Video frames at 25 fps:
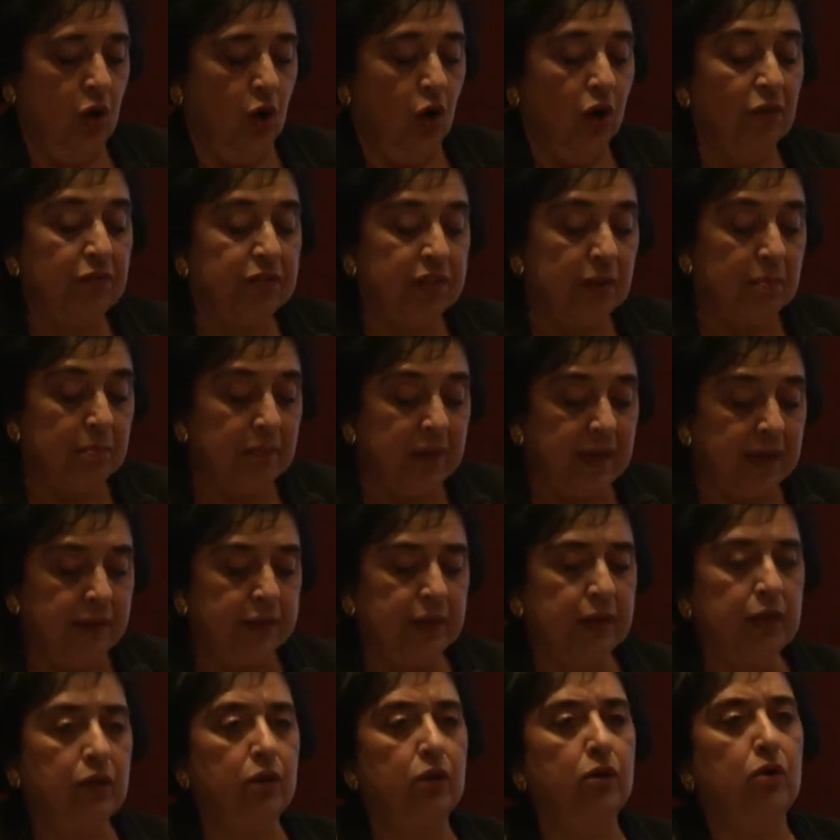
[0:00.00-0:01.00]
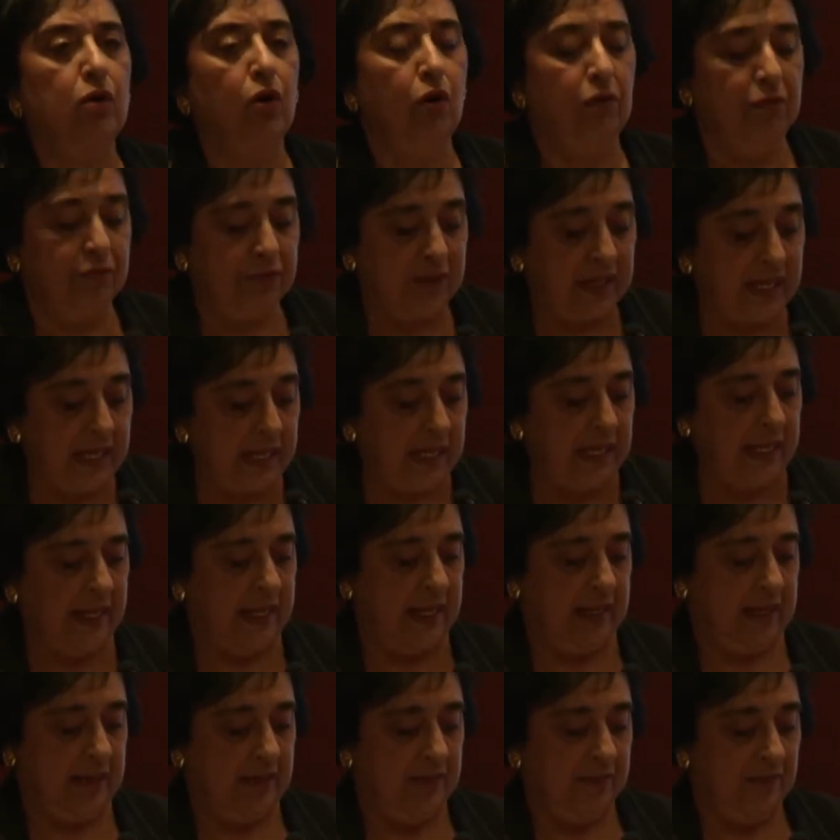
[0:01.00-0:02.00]
of the miracle of
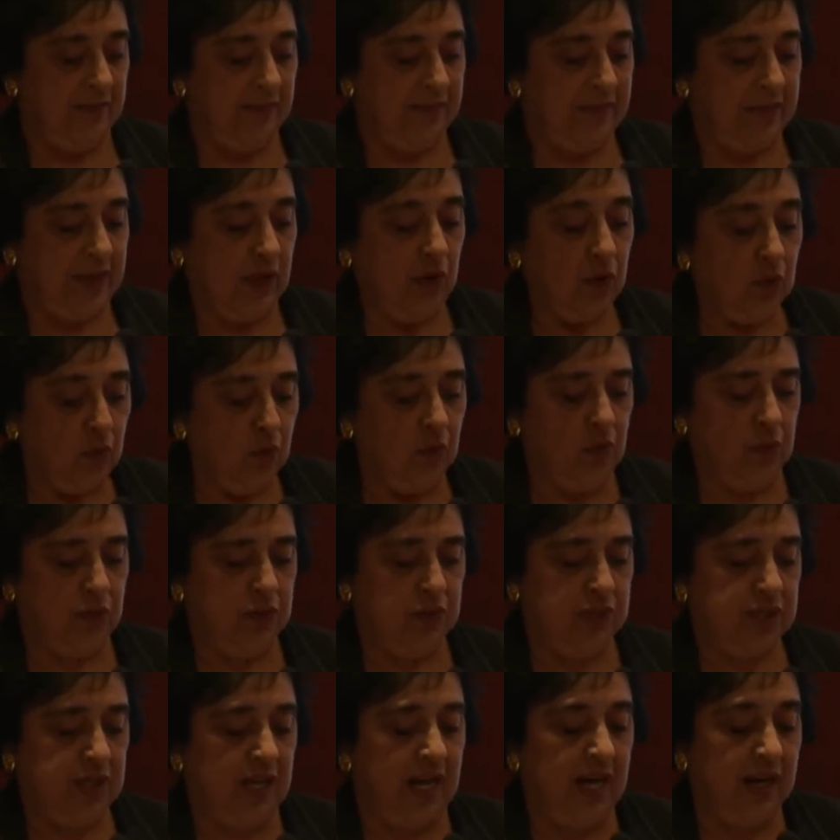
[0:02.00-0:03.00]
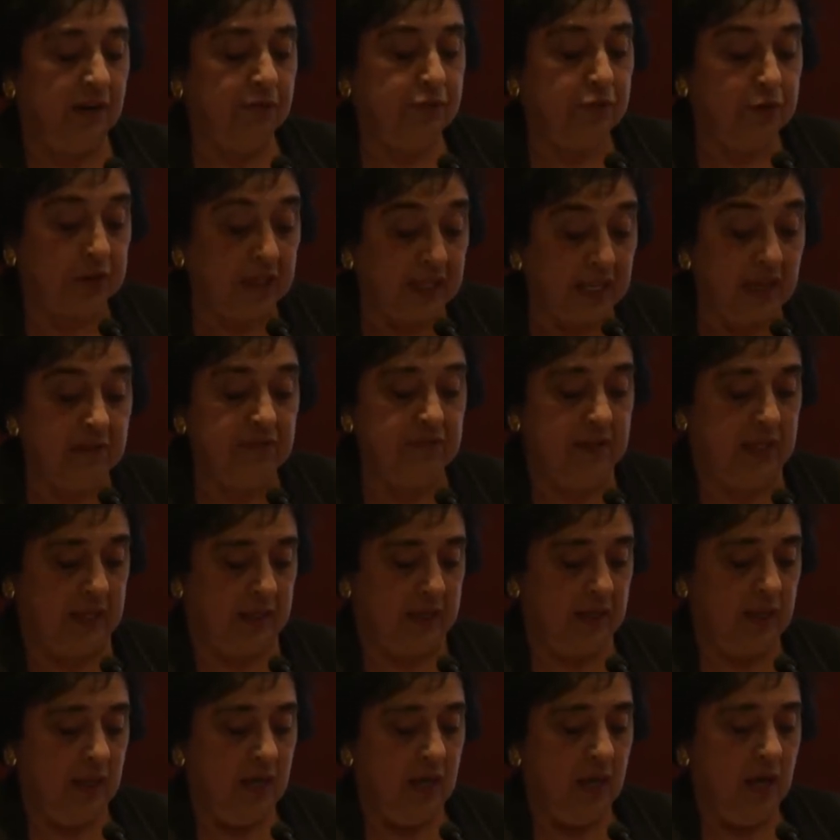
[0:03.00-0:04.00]
healing wounds and
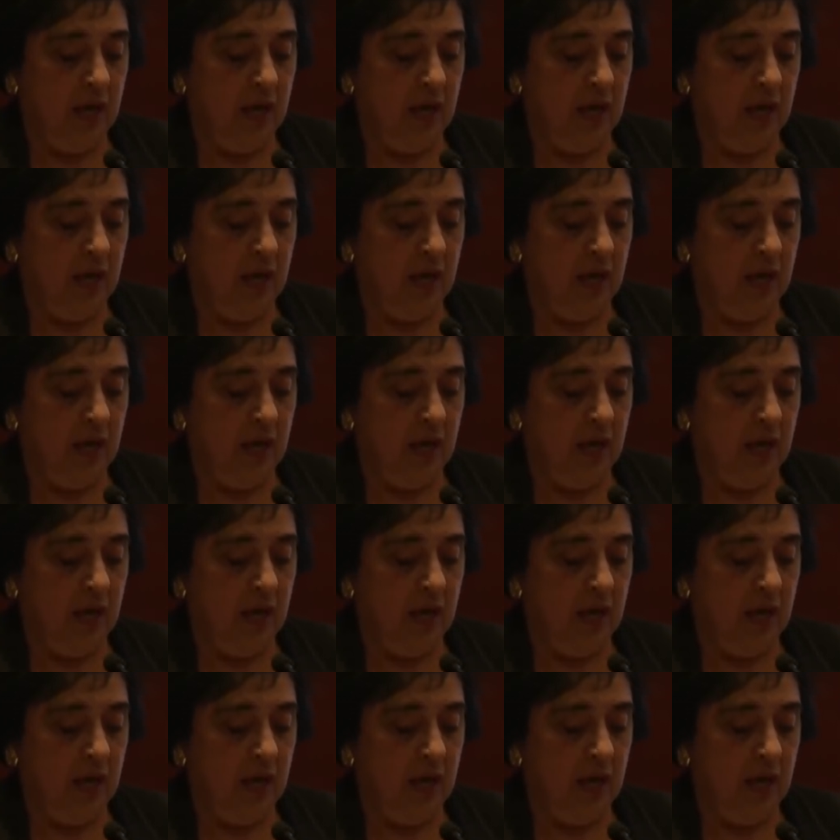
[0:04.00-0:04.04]
forgiving,